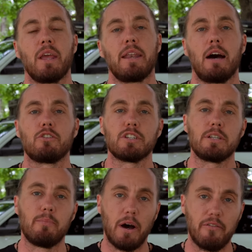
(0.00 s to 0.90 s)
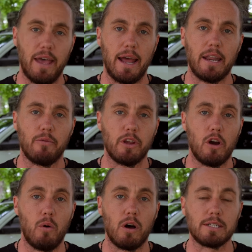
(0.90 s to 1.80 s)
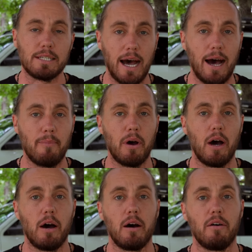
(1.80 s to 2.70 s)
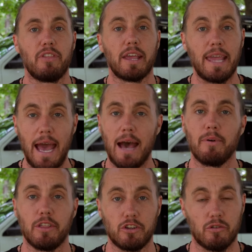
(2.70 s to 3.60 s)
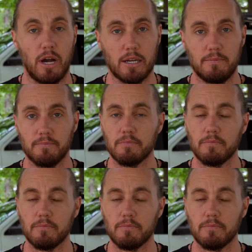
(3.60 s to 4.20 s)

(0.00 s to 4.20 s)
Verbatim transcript: Now, just above that, if we go on top of the cab of the truck,